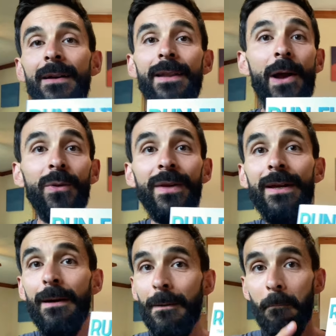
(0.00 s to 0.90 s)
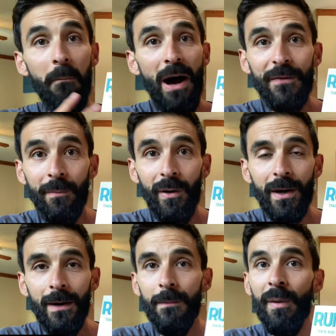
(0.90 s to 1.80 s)
not only bought the
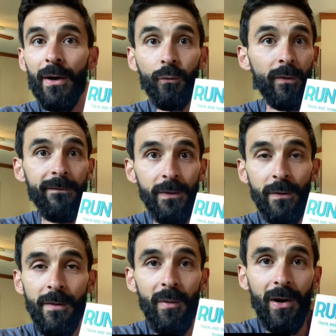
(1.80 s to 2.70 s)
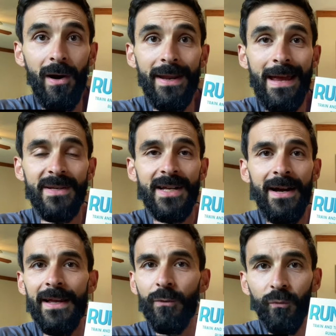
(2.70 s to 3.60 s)
book, but reviewed the book on
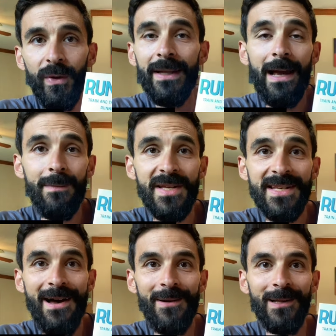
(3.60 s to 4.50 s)
Amazon. It really helps us out a